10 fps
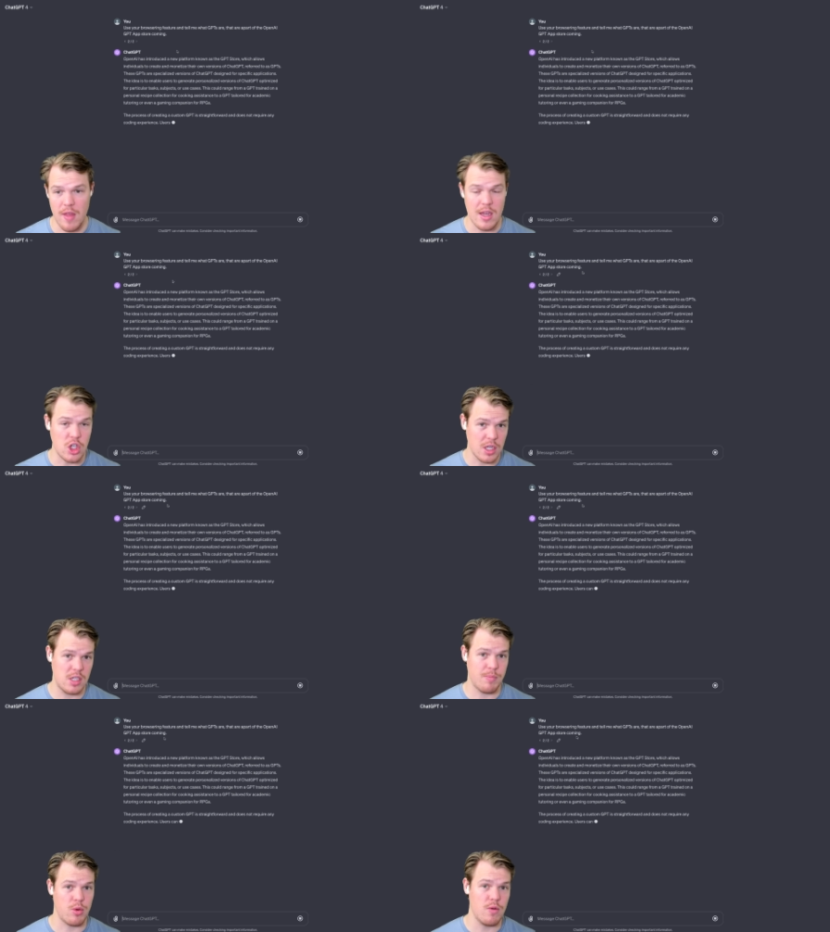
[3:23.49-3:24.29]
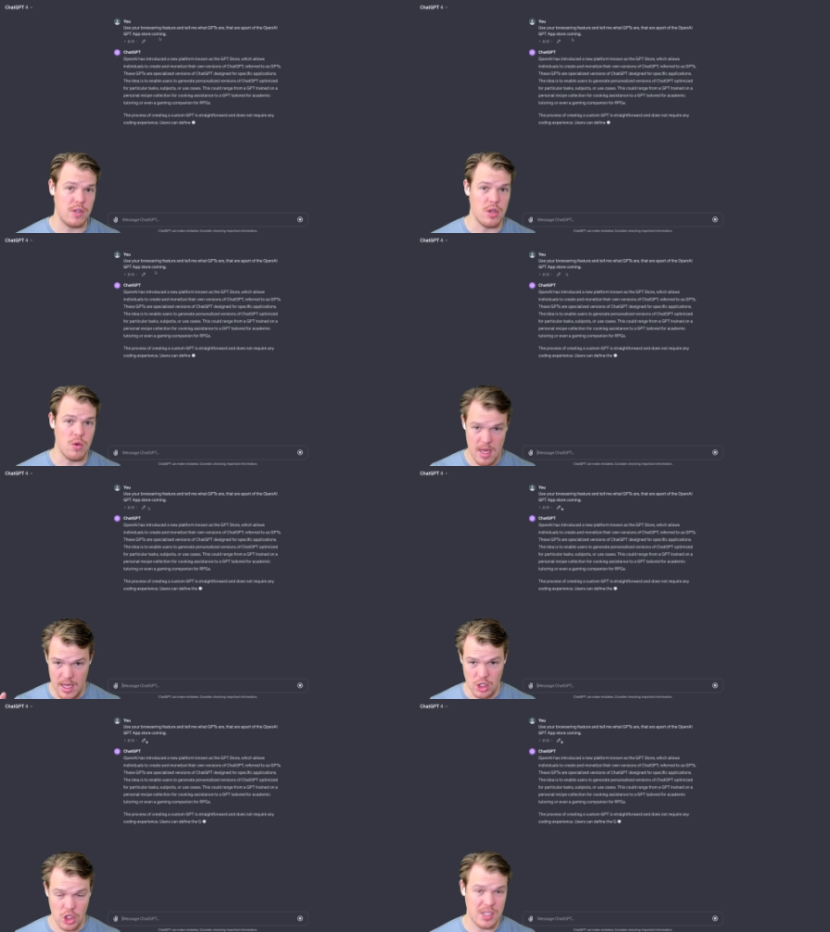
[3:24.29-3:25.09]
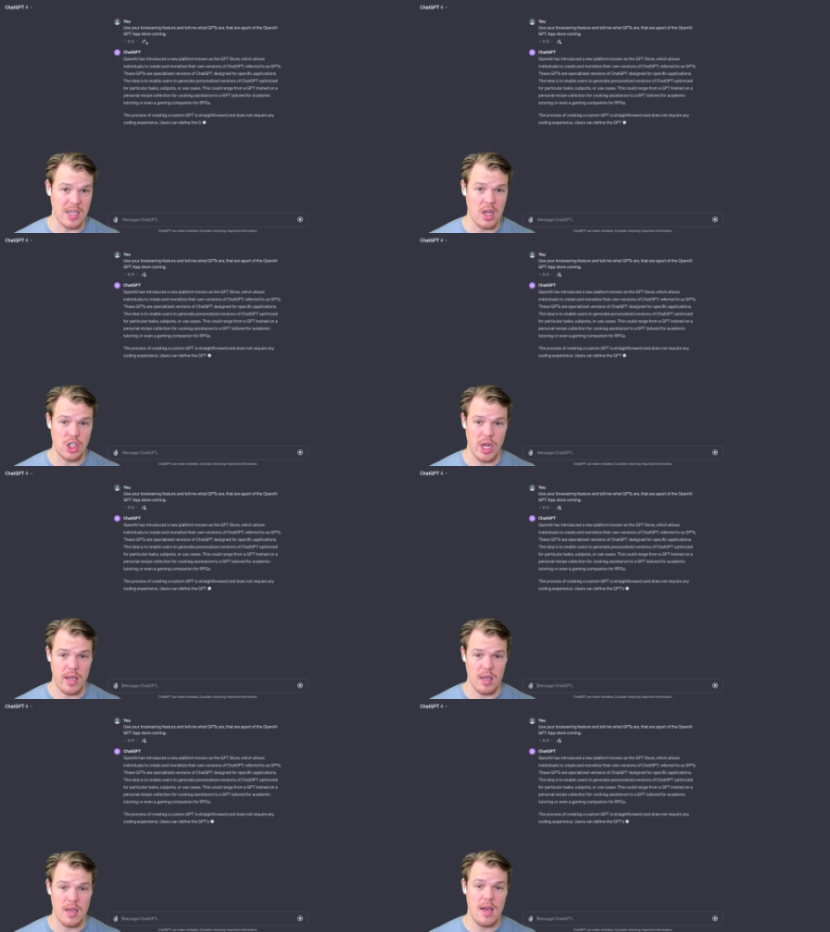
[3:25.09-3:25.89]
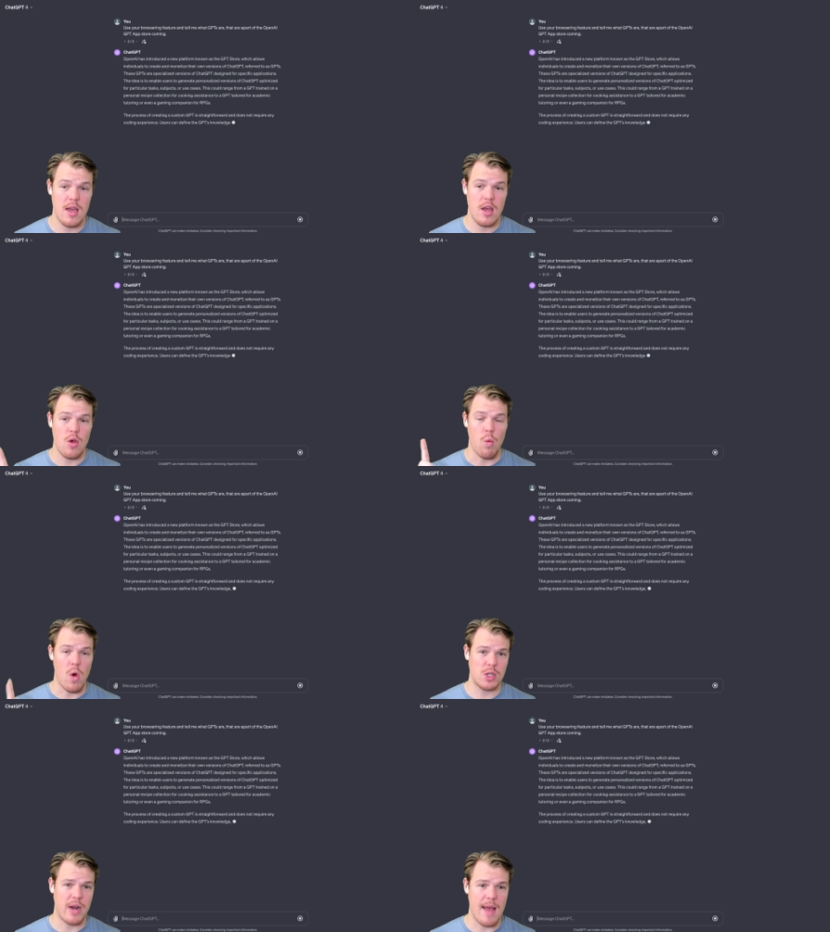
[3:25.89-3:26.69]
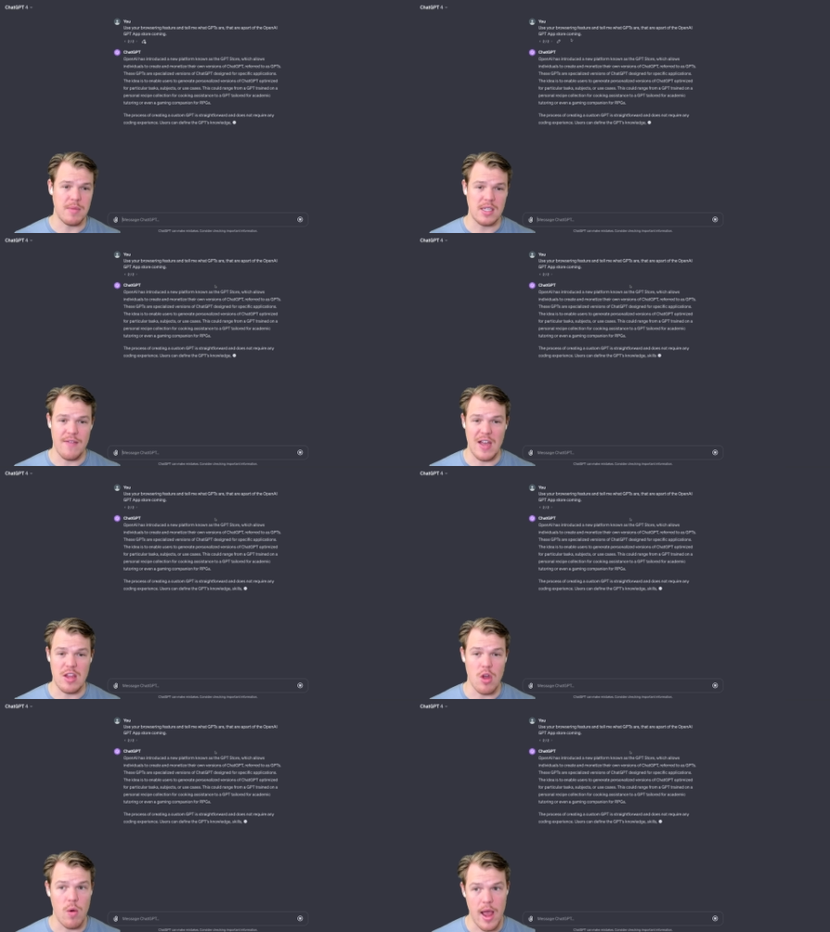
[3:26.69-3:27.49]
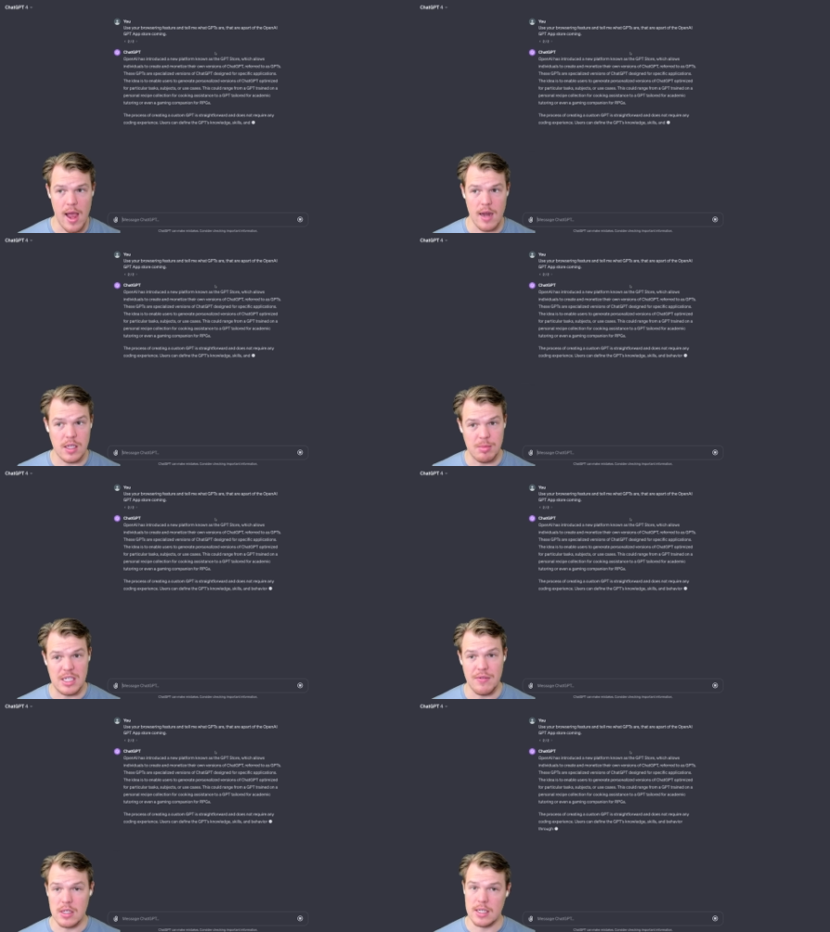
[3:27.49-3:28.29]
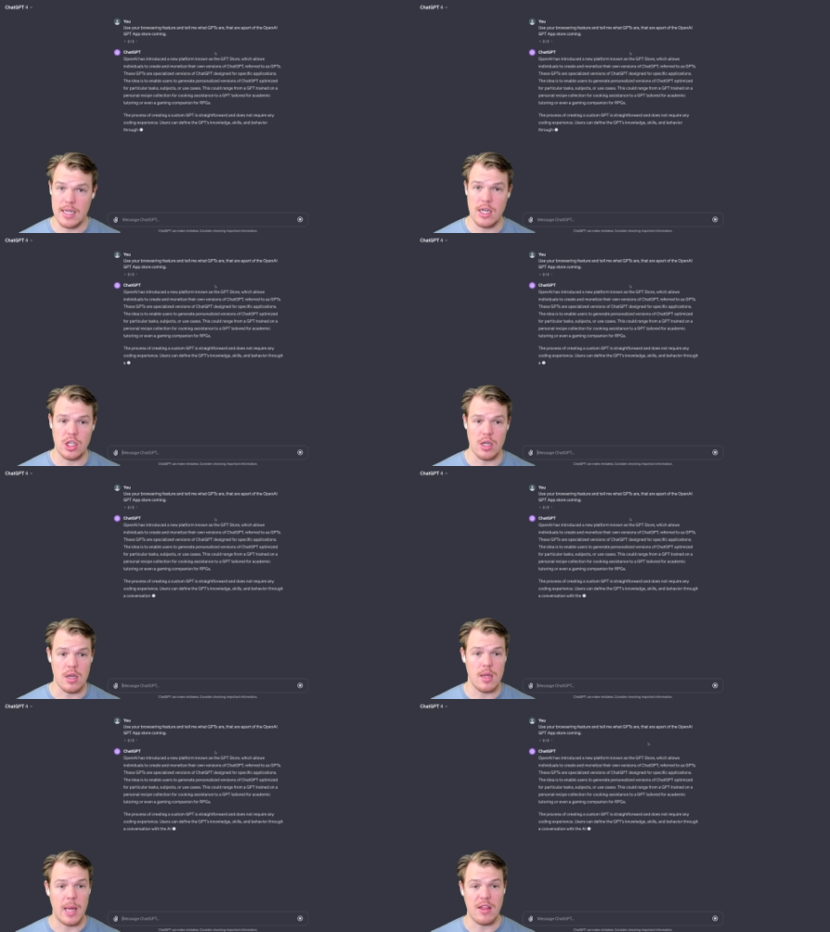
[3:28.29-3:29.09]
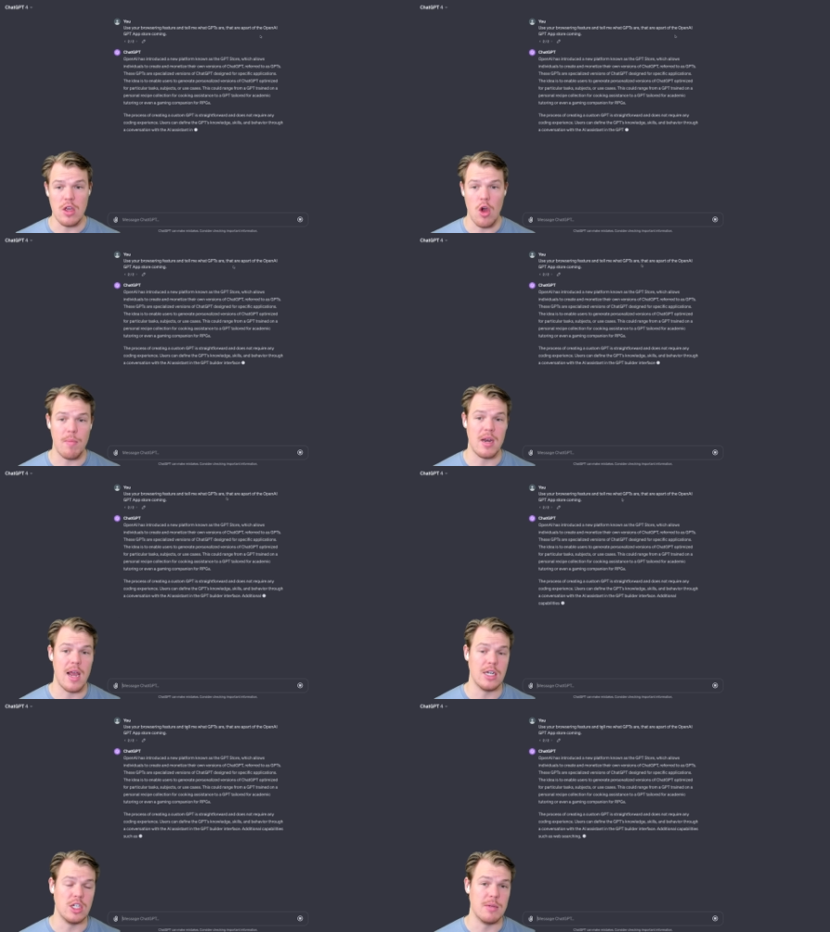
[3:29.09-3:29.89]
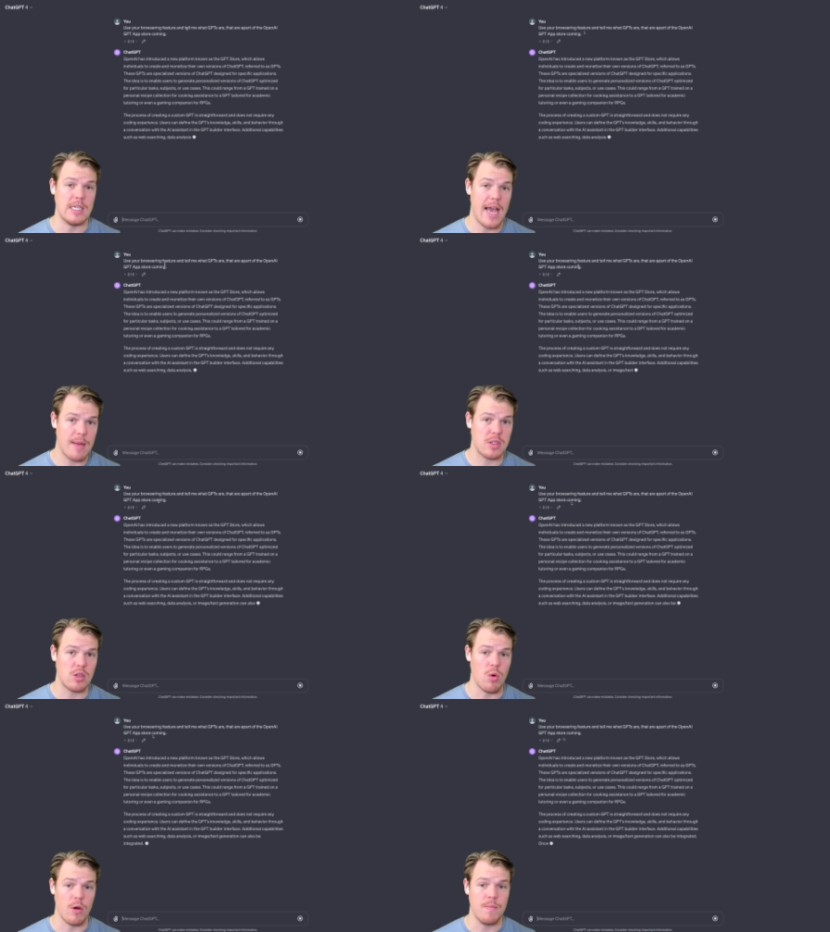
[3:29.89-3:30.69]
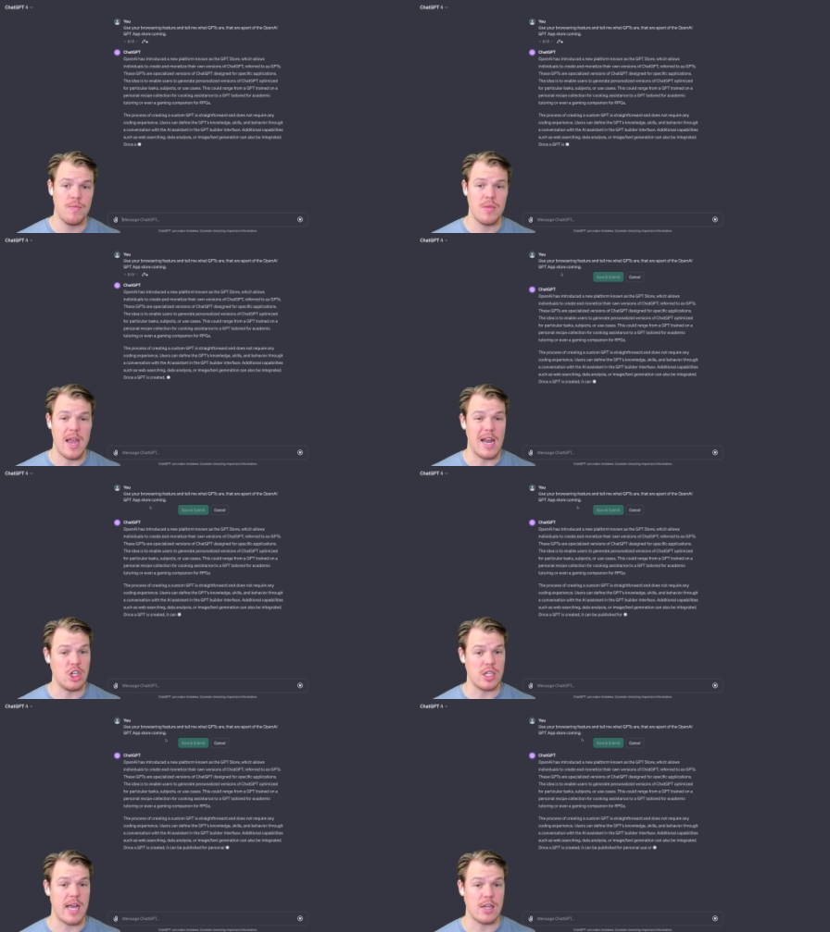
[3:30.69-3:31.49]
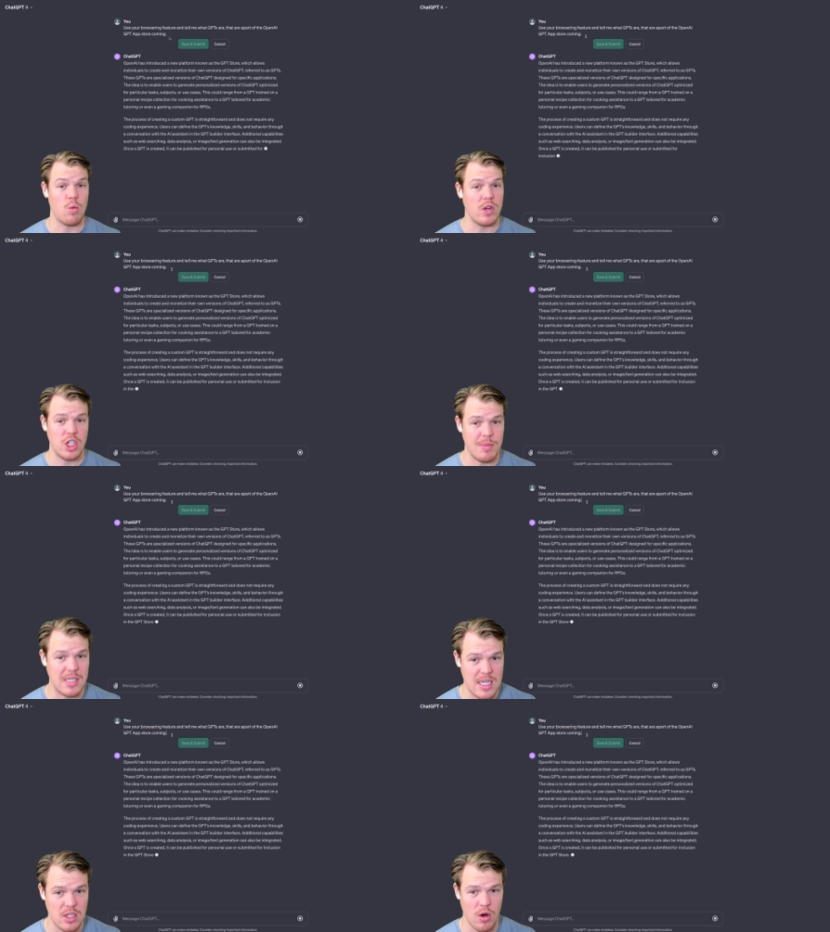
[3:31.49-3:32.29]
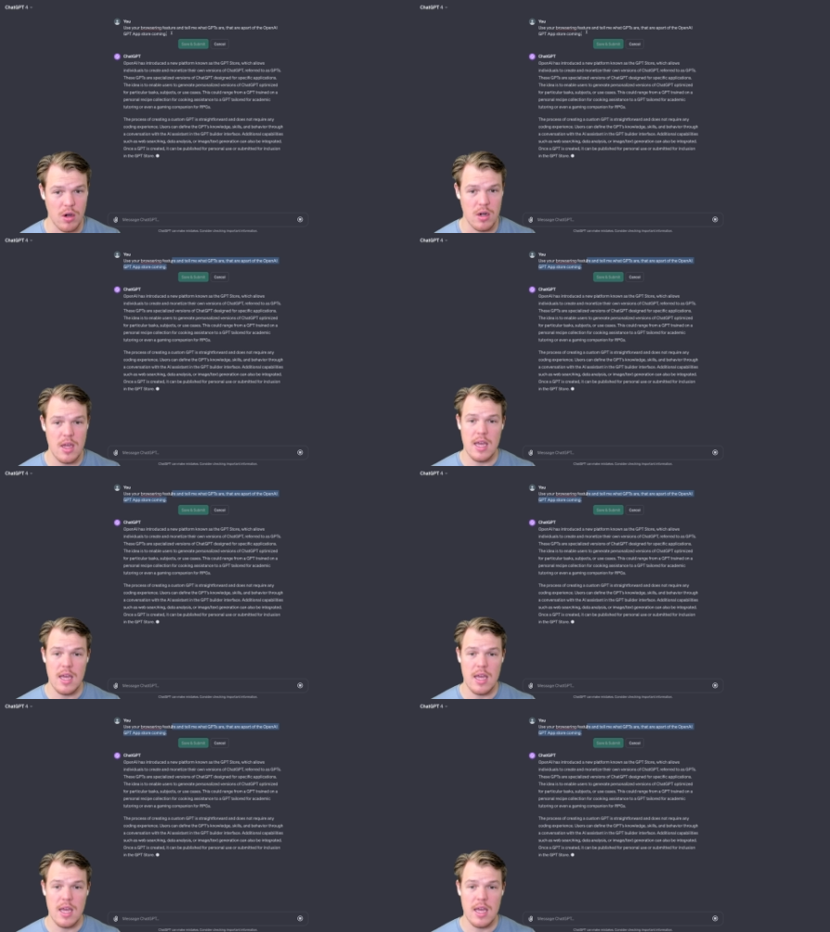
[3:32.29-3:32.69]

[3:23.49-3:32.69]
And just to prove to you, and just to gut check it, watch what happens if I don't add specific dictation like the OpenAI GPT App Store, and I just ask what GPTs are.